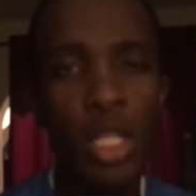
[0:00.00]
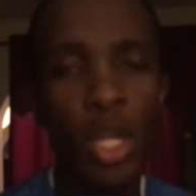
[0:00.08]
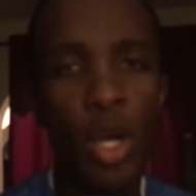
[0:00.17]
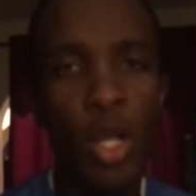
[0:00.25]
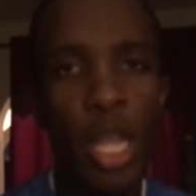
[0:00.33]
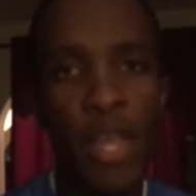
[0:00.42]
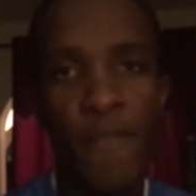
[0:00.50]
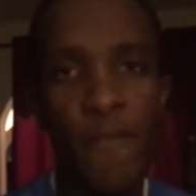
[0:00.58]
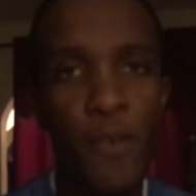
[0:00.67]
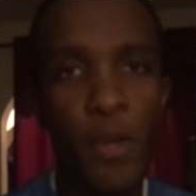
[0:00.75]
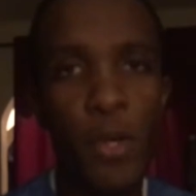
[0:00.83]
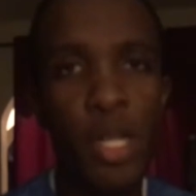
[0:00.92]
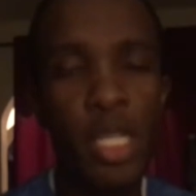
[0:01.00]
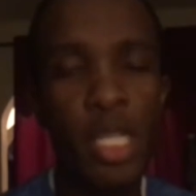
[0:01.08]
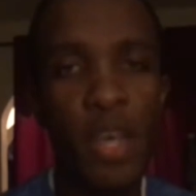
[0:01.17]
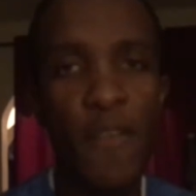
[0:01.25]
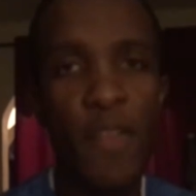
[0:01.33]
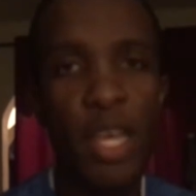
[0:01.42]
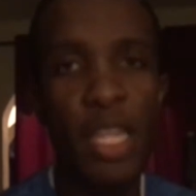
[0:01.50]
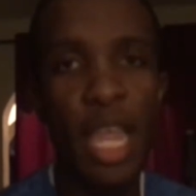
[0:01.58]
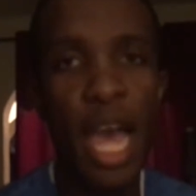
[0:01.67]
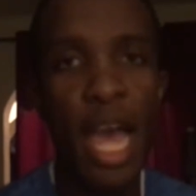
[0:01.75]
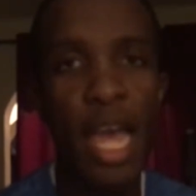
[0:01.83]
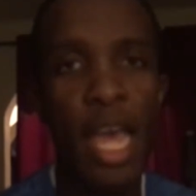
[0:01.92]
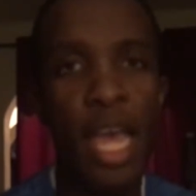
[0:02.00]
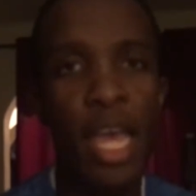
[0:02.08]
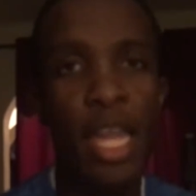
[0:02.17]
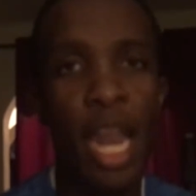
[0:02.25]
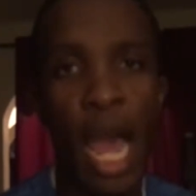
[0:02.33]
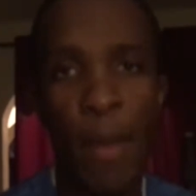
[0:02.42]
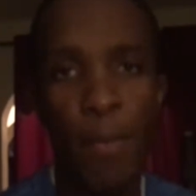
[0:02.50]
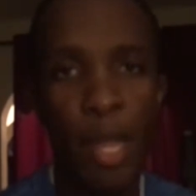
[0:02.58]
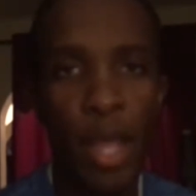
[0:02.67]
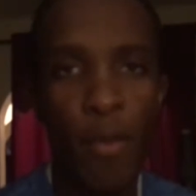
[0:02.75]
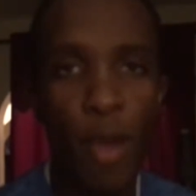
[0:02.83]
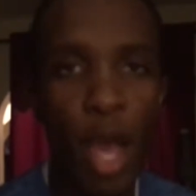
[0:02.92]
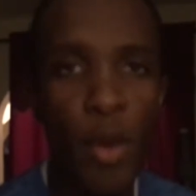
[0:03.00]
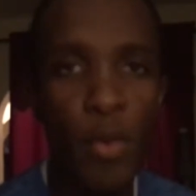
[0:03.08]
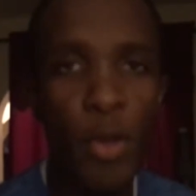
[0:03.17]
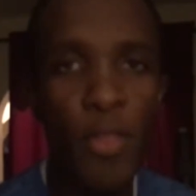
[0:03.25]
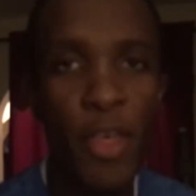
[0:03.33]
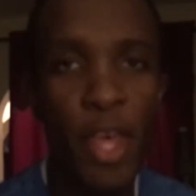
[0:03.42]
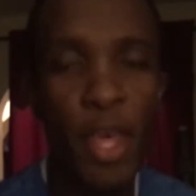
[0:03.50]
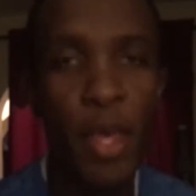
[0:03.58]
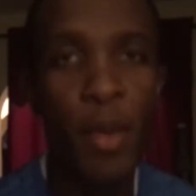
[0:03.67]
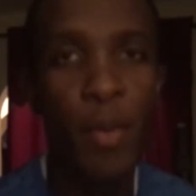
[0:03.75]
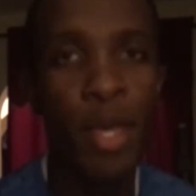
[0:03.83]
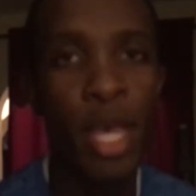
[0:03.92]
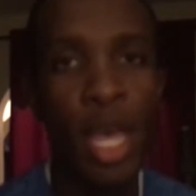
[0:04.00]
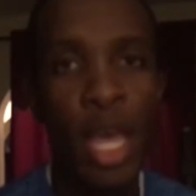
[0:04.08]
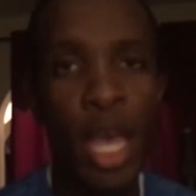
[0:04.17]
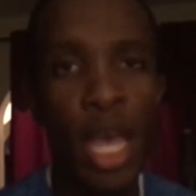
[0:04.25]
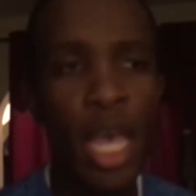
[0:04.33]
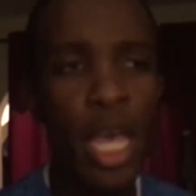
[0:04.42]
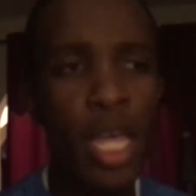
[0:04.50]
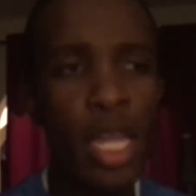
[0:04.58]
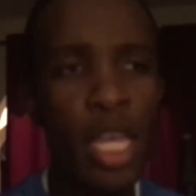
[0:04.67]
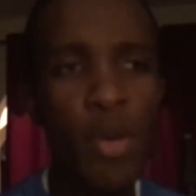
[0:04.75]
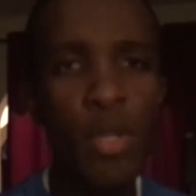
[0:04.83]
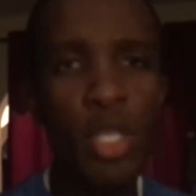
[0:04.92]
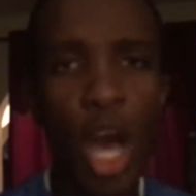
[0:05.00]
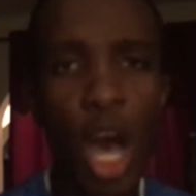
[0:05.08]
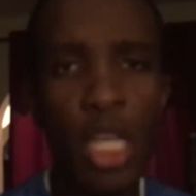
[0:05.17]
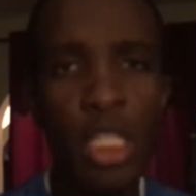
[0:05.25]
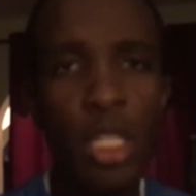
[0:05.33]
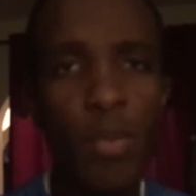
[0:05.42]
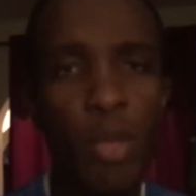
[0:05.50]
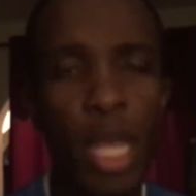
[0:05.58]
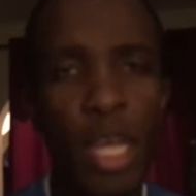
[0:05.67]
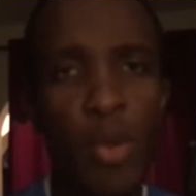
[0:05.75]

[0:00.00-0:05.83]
like food and stuff like that, and I play around with him, and he was awesome.